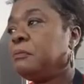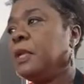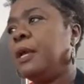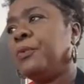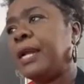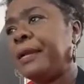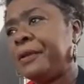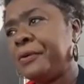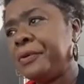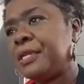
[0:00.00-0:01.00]
And what I
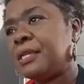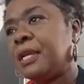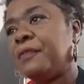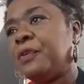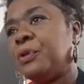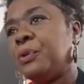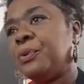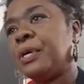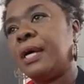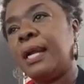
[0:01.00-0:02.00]
noticed, if you
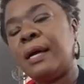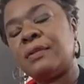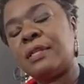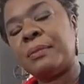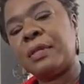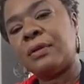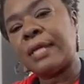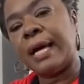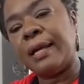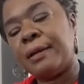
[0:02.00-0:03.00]
cut out some of those
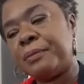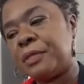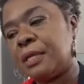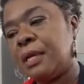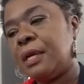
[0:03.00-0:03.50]
items,